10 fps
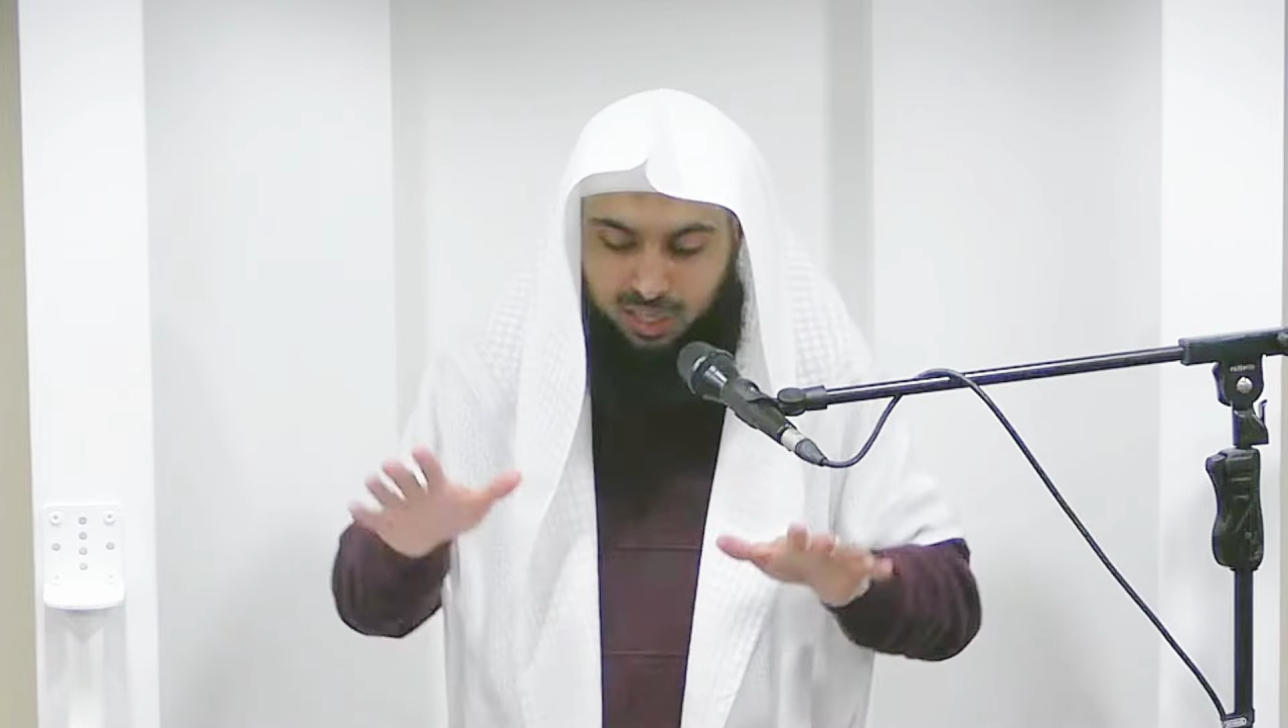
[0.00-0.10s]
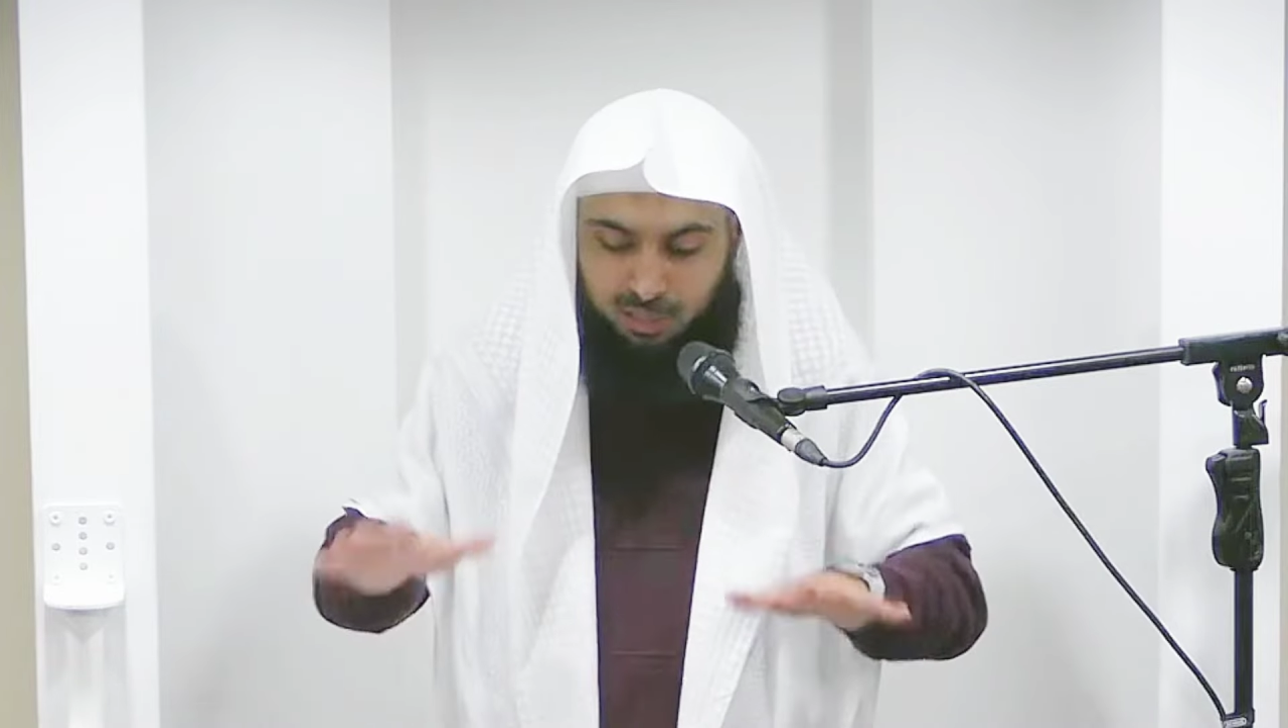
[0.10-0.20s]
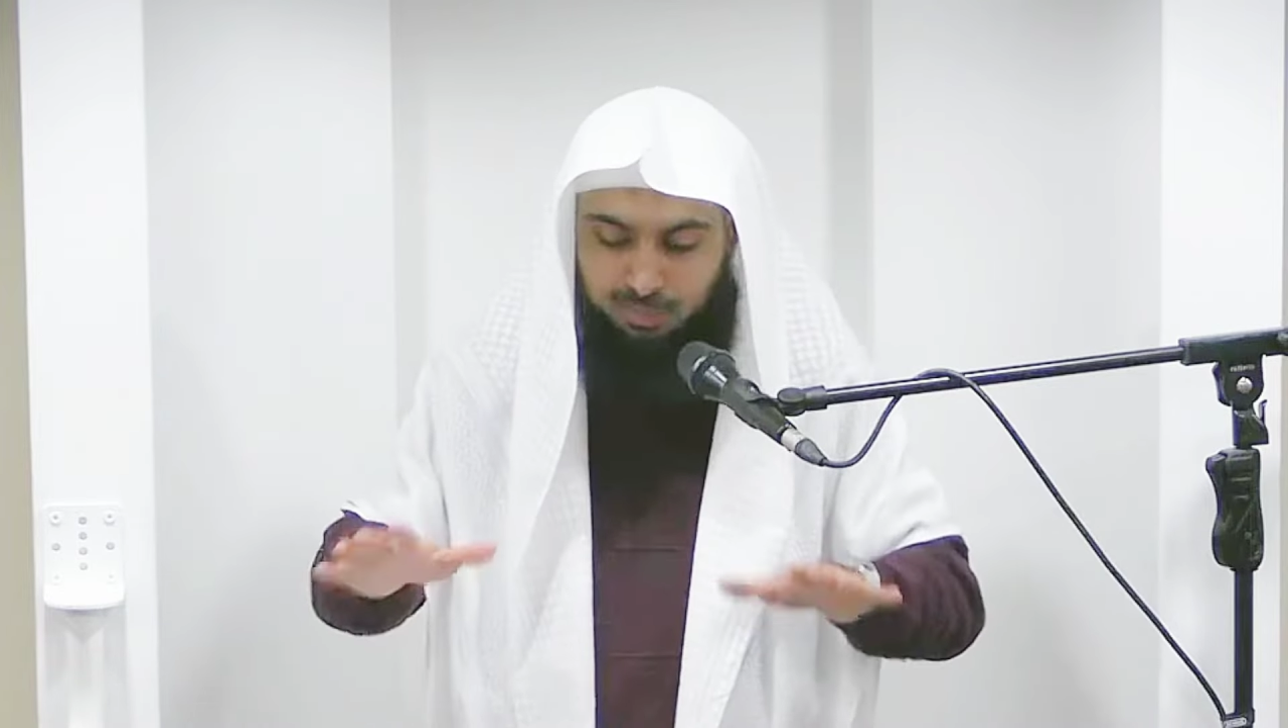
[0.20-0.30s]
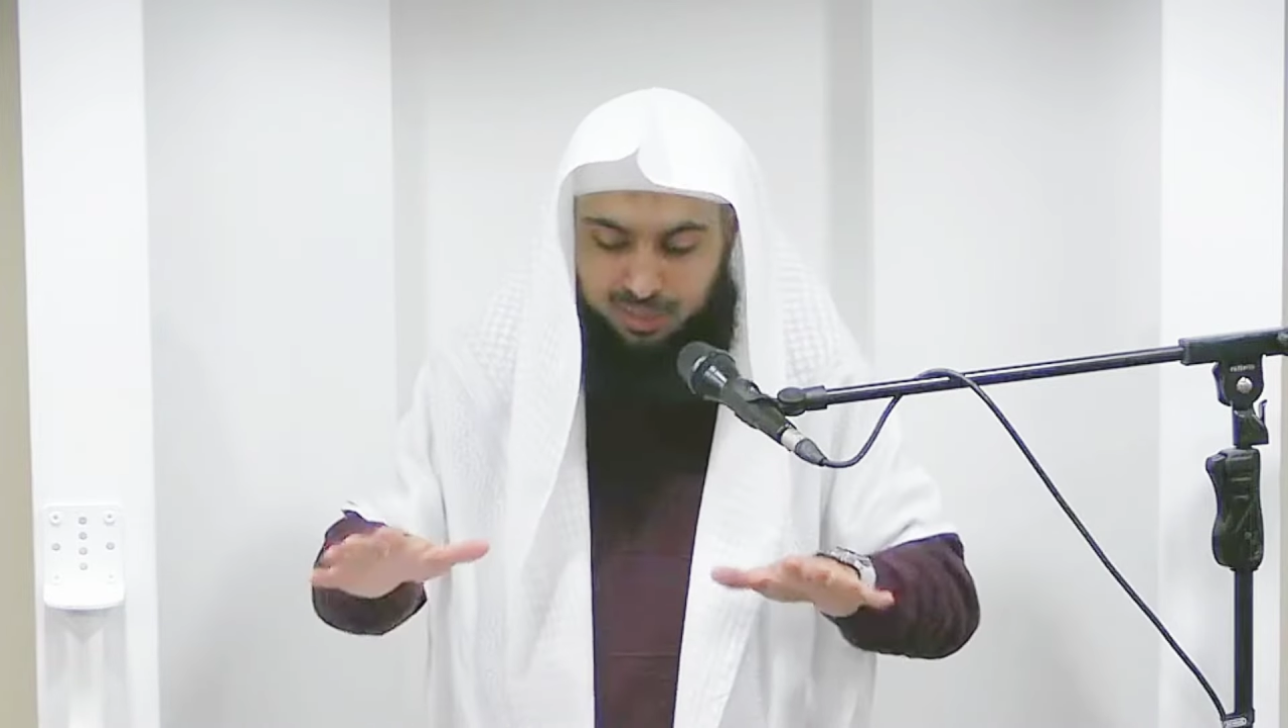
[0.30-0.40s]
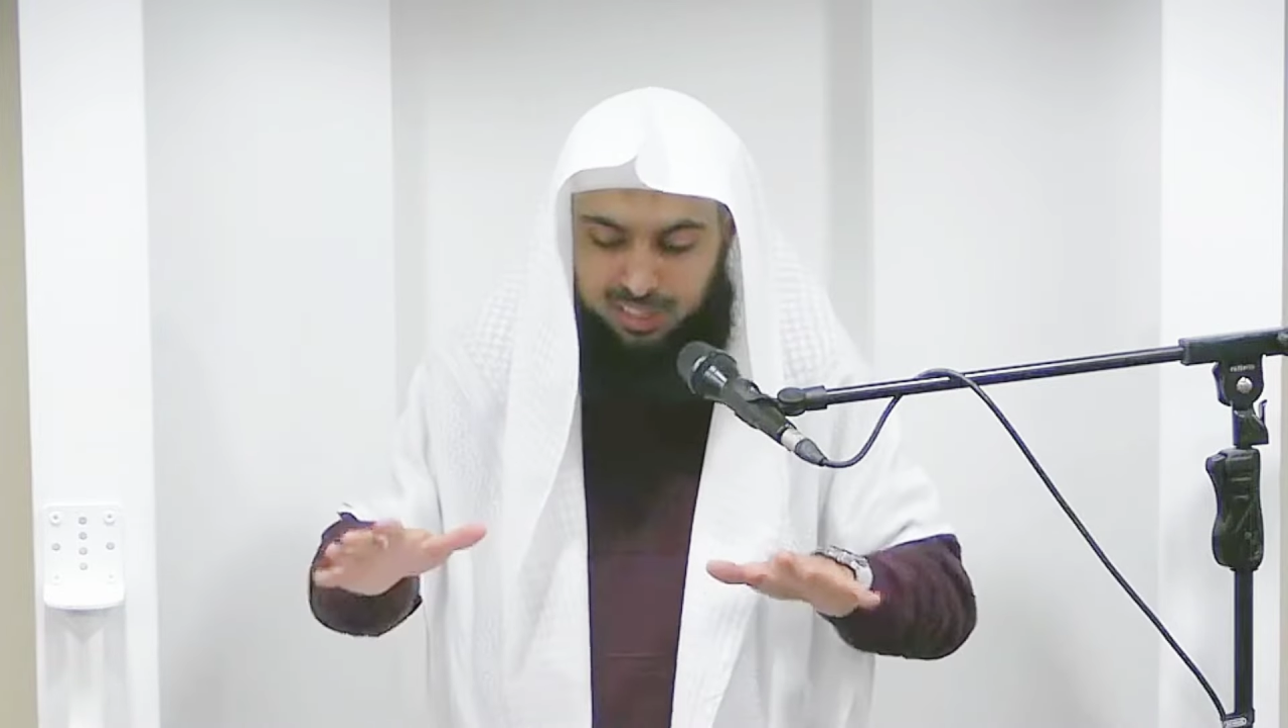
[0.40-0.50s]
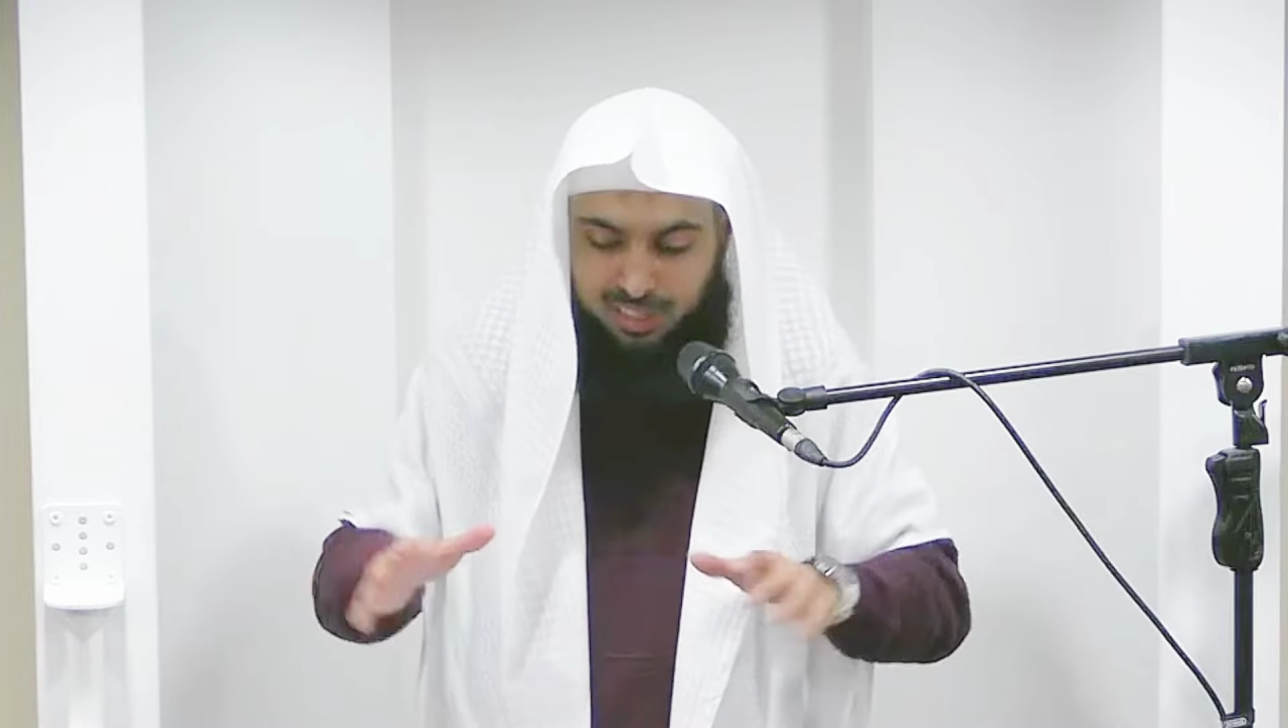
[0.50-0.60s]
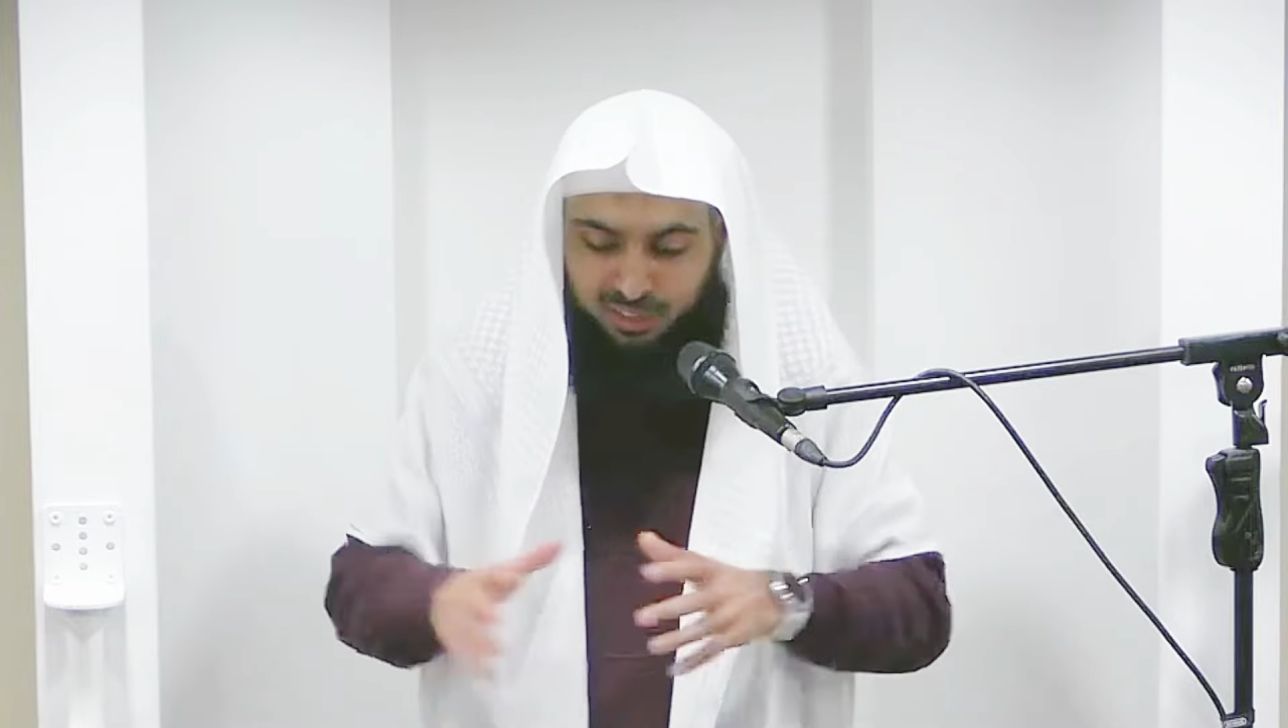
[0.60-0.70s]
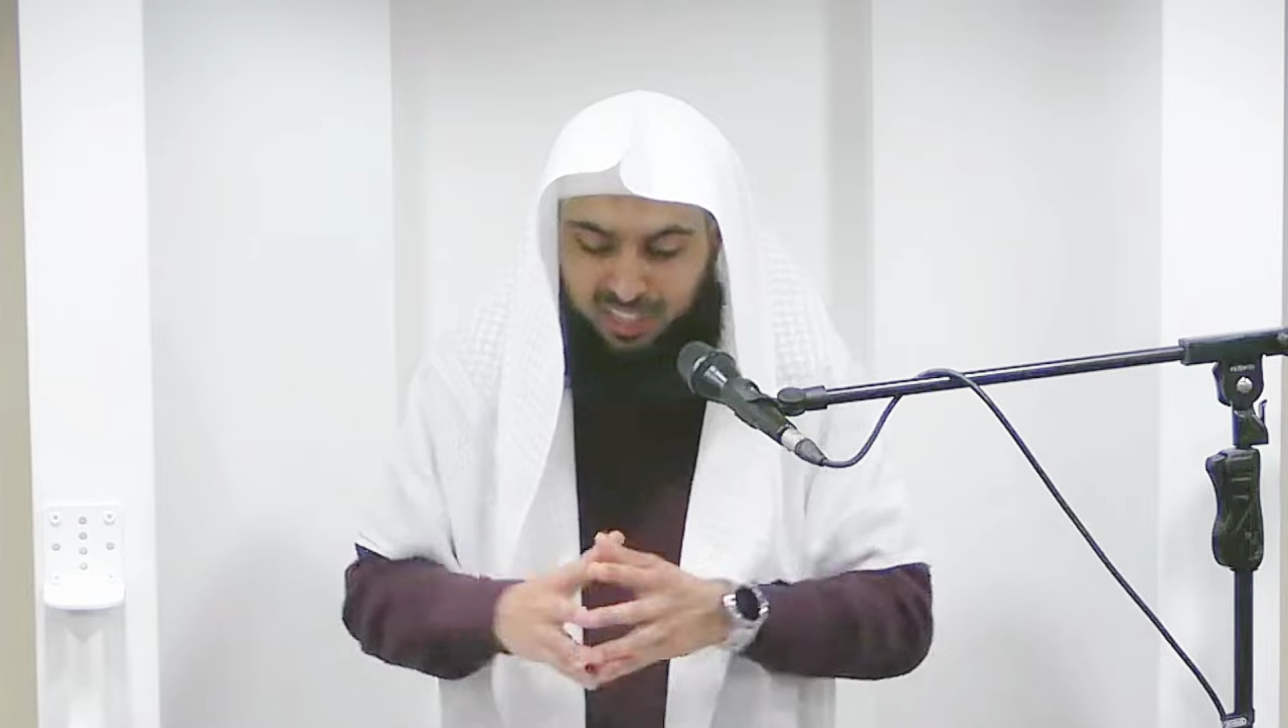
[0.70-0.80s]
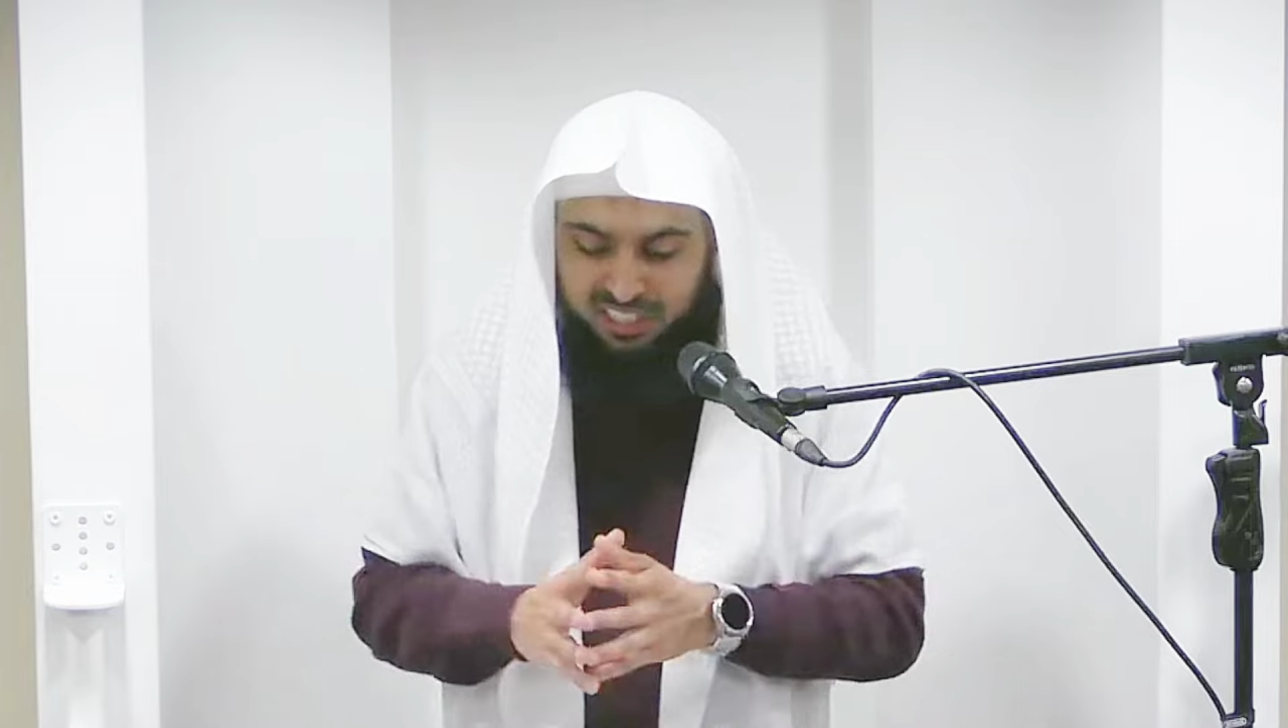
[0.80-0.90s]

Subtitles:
come on the day of